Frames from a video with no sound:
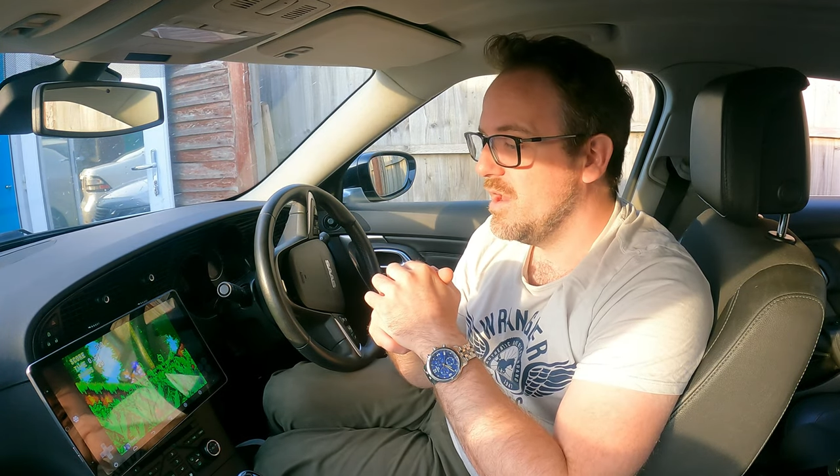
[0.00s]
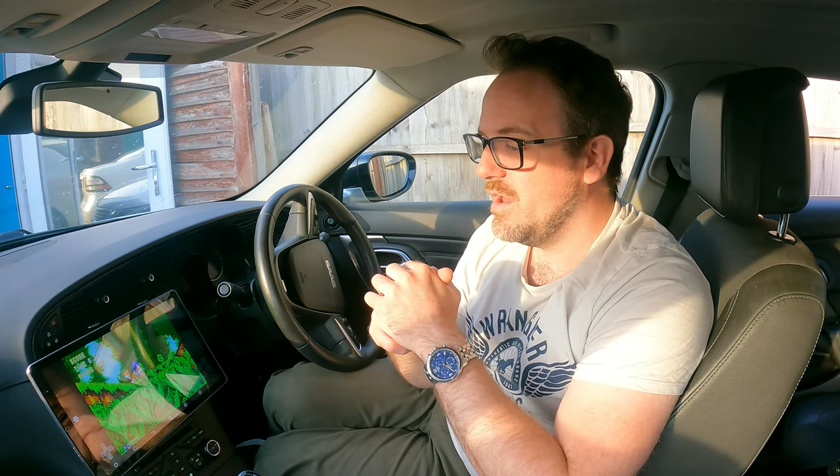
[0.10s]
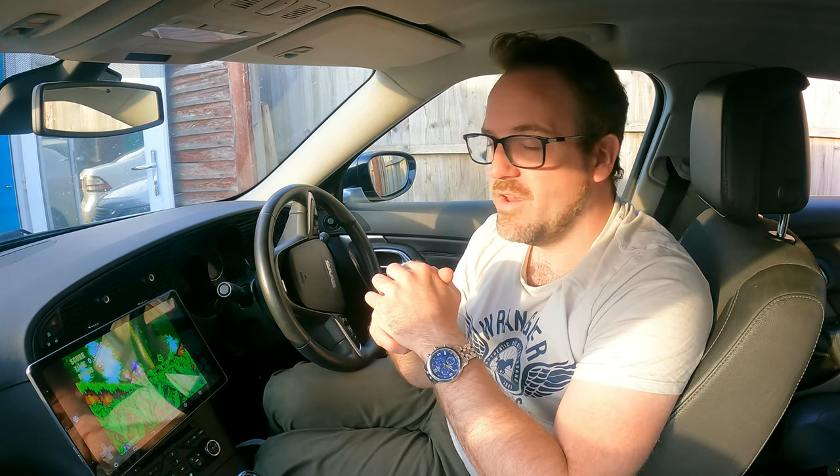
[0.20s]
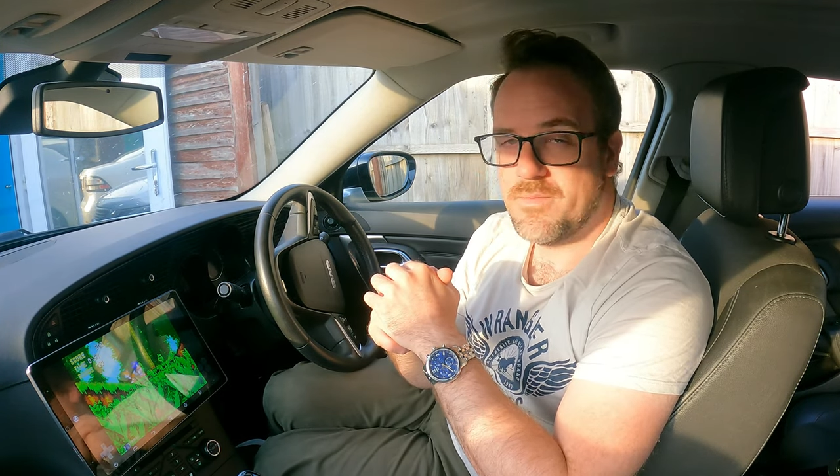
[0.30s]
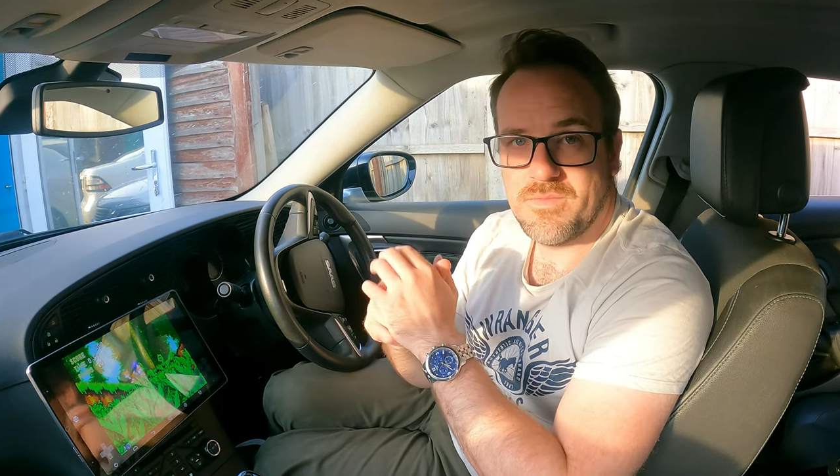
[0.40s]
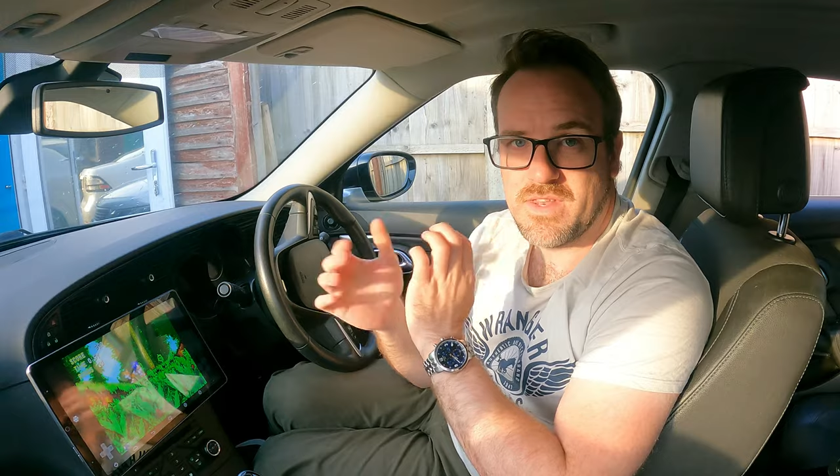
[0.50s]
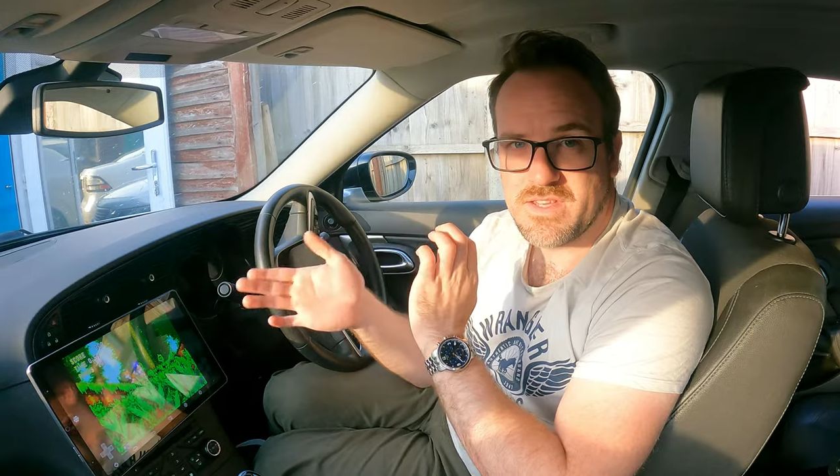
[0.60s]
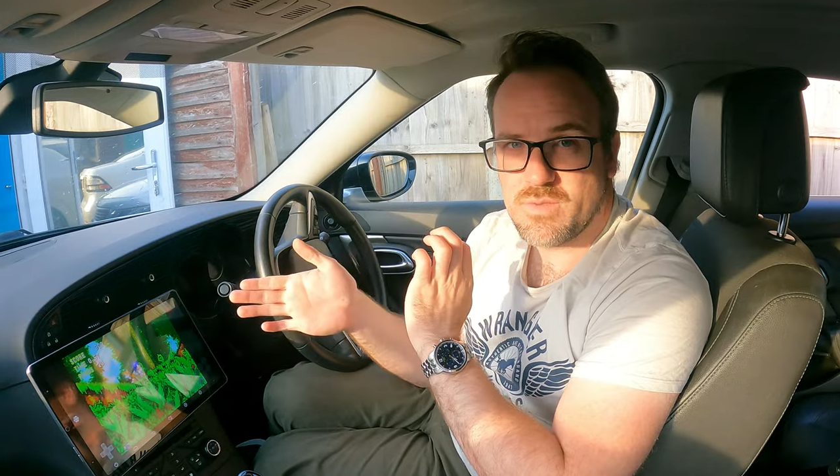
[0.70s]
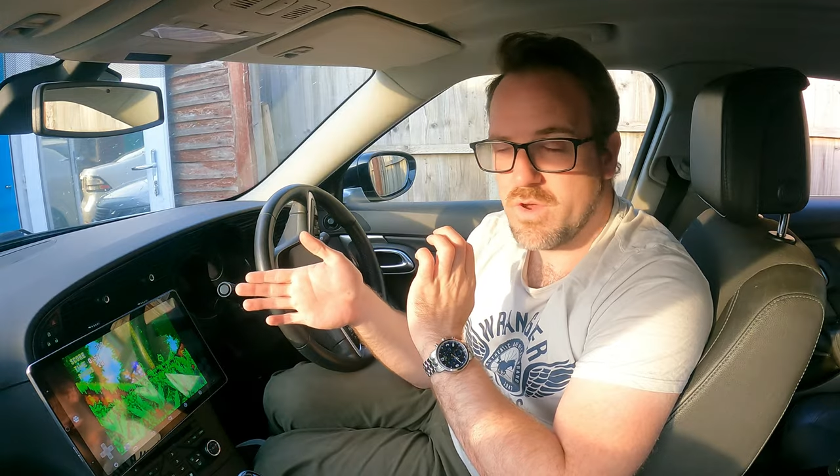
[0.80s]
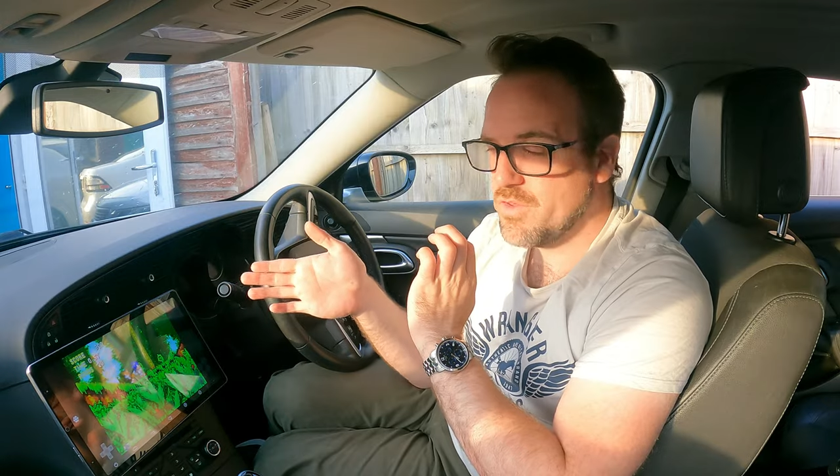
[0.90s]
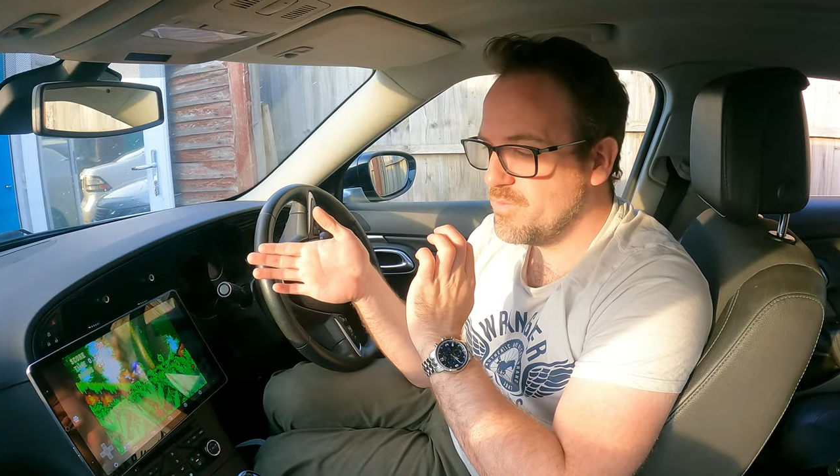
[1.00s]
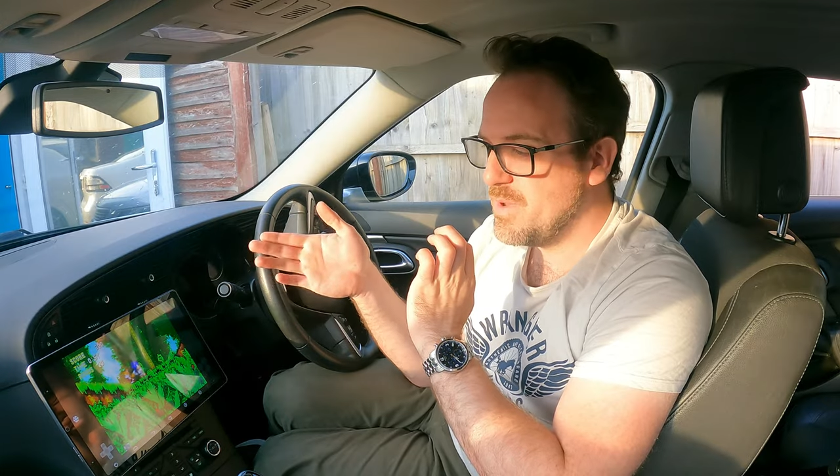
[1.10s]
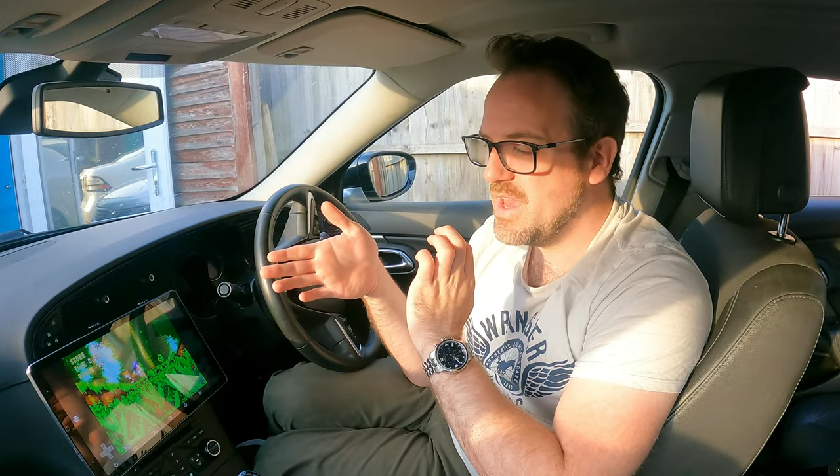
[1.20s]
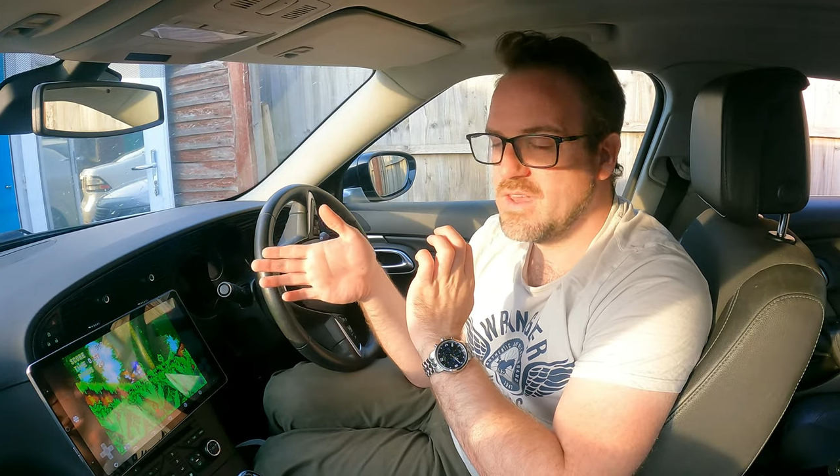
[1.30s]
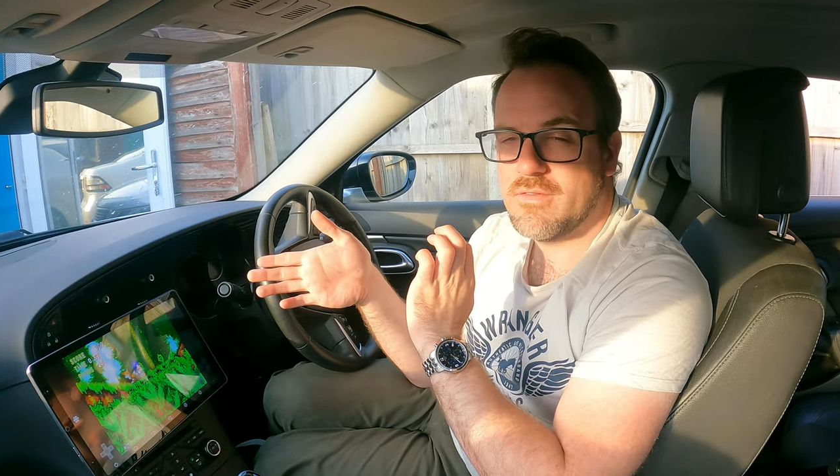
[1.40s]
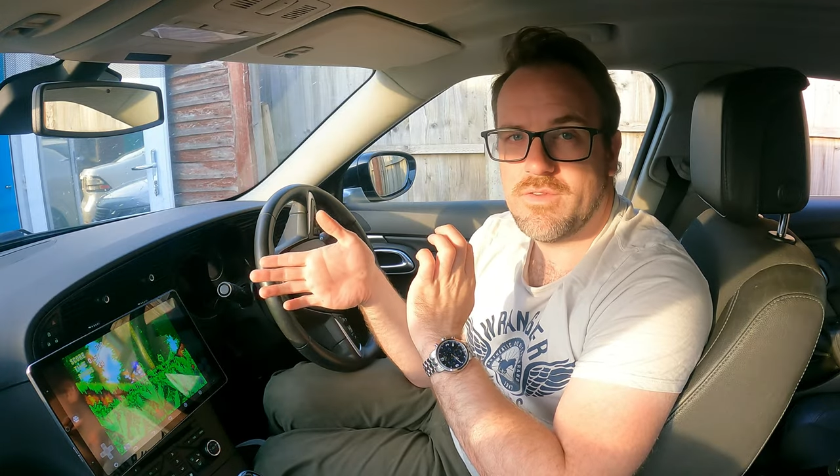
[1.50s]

Then it's worth paying a